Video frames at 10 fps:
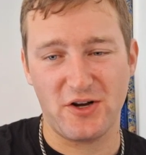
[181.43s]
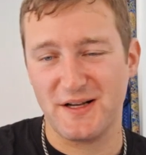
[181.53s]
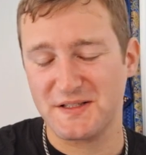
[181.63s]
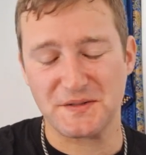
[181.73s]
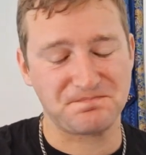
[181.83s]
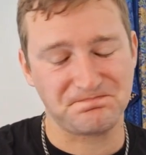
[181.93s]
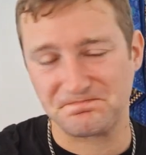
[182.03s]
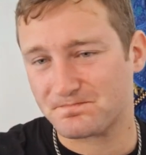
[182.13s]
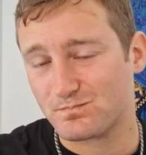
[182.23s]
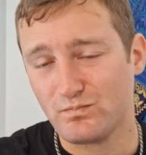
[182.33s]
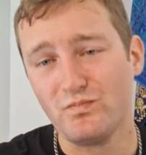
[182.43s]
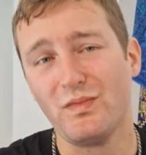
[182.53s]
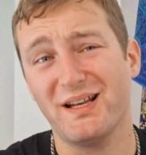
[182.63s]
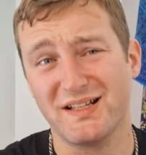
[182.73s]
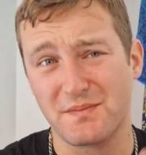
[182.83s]
guys.
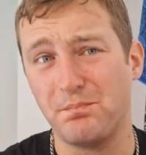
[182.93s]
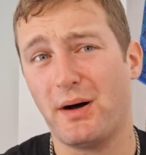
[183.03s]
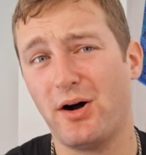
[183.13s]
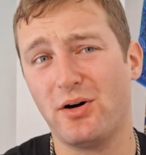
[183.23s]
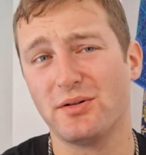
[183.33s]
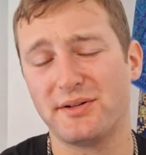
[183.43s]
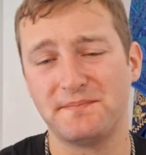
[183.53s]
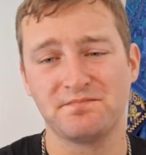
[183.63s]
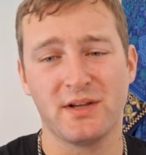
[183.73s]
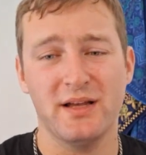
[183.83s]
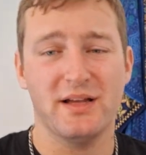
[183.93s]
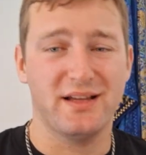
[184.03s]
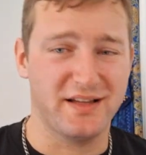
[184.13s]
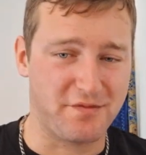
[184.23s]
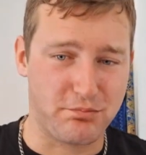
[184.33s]
It's bold.
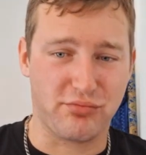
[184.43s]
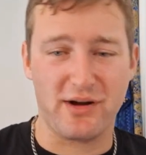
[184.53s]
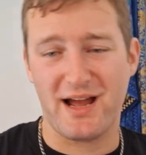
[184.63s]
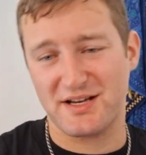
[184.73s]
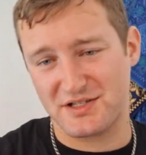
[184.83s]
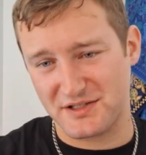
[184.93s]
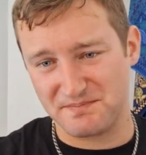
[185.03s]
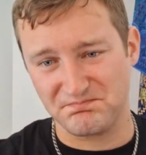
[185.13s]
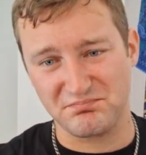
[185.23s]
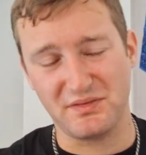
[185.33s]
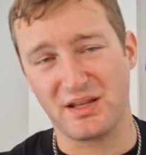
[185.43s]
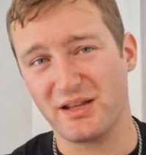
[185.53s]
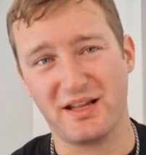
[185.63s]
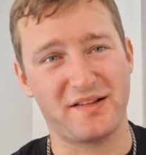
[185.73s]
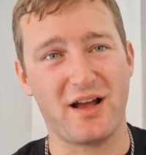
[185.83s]
It's brash.
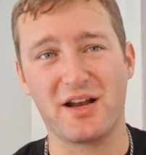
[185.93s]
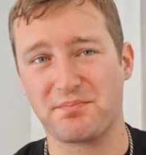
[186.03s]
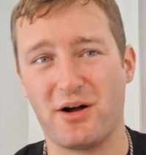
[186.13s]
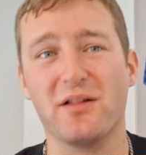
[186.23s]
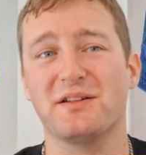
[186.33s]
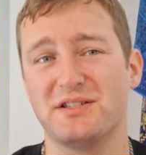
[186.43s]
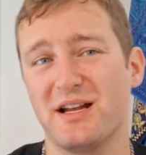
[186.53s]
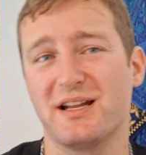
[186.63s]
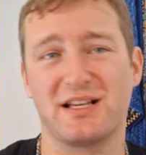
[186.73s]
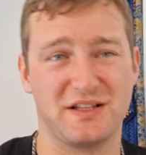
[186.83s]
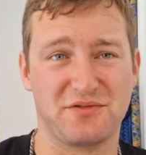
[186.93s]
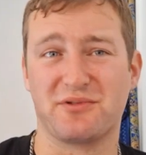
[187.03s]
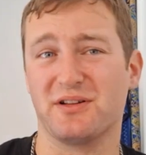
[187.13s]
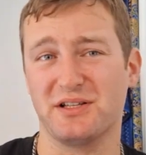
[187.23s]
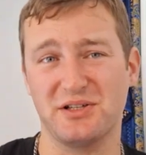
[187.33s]
It's unapologetic. It's
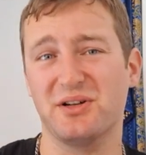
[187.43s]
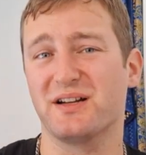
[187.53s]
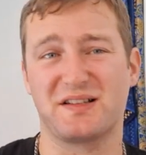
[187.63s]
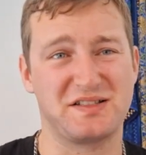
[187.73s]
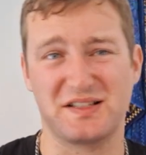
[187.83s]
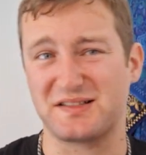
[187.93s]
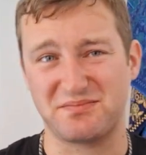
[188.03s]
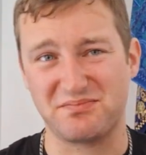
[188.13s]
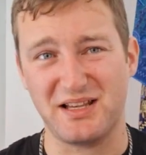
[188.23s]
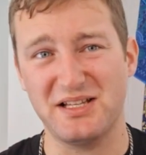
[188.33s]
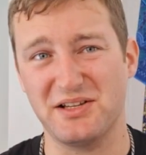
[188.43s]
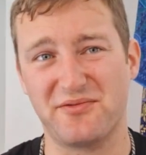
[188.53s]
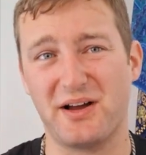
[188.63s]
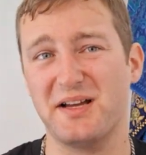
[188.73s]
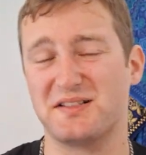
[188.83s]
really good. It's just in your
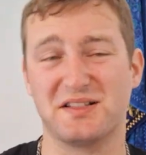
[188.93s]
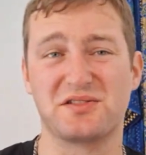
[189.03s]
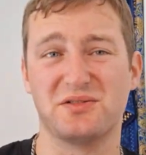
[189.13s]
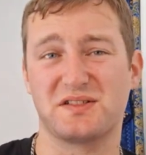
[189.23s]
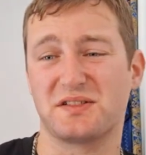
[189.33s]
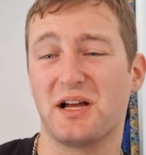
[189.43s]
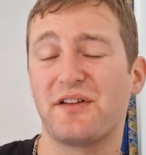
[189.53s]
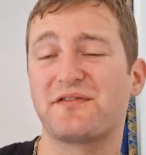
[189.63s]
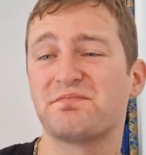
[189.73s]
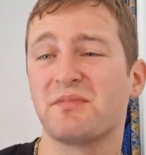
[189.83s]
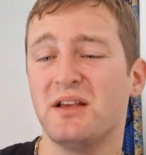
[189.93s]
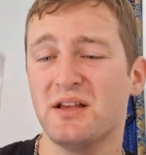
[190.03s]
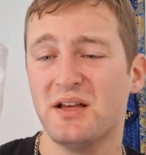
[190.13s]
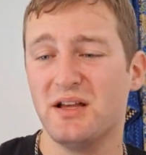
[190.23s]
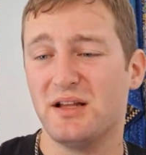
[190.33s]
face. It's good stuff.
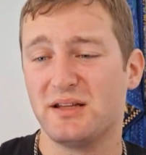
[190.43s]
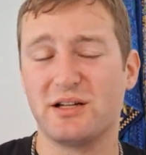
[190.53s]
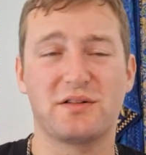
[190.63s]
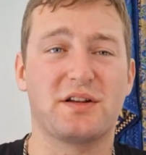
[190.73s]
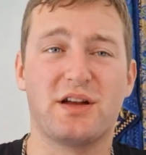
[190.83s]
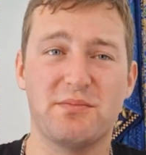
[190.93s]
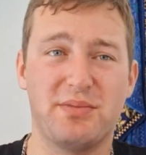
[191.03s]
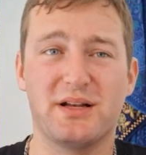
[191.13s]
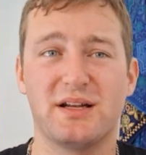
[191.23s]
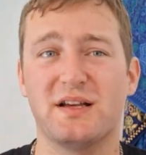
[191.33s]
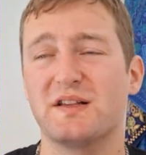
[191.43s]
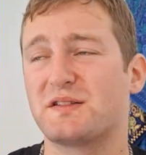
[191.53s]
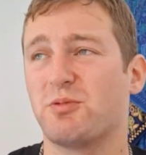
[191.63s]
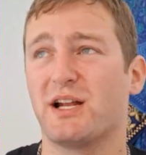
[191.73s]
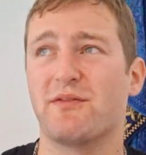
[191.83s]
Little to no
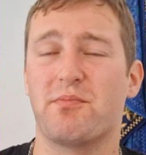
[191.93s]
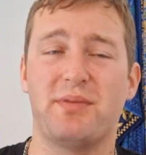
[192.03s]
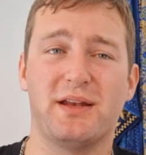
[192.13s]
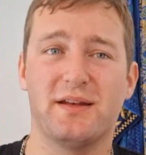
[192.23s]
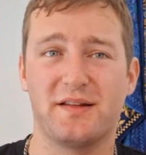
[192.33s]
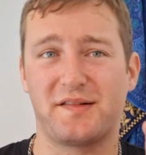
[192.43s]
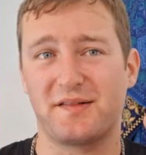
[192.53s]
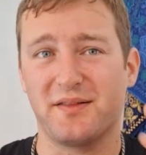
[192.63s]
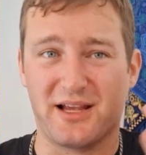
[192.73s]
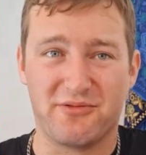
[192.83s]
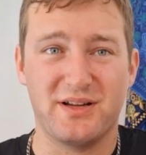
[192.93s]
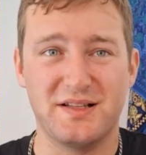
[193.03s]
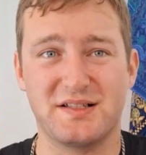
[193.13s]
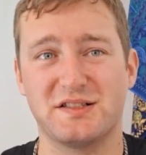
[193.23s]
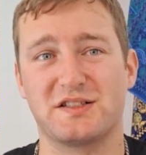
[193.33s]
bitterness. Whatever bitterness there
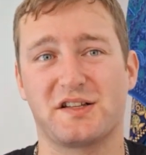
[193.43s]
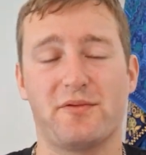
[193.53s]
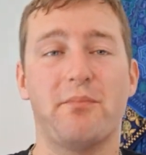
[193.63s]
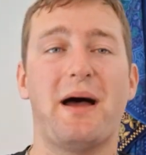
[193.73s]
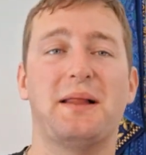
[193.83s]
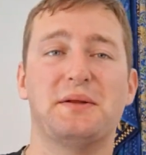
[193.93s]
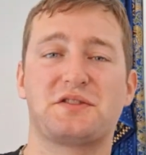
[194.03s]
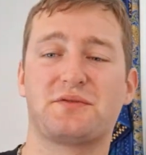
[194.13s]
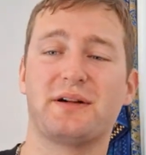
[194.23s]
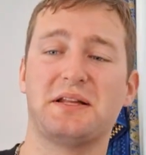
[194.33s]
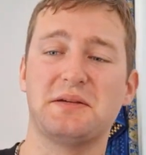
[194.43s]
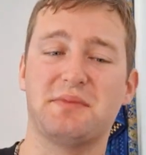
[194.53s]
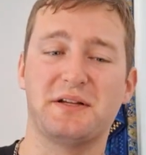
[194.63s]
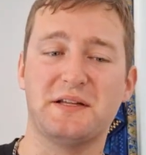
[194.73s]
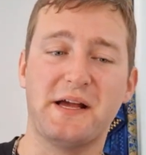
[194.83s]
is is just for balance, really.
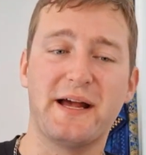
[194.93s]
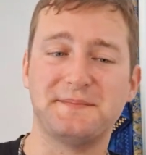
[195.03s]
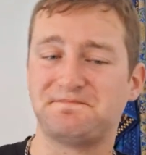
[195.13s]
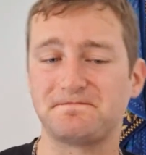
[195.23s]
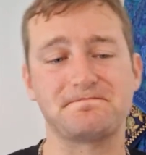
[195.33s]
But yeah,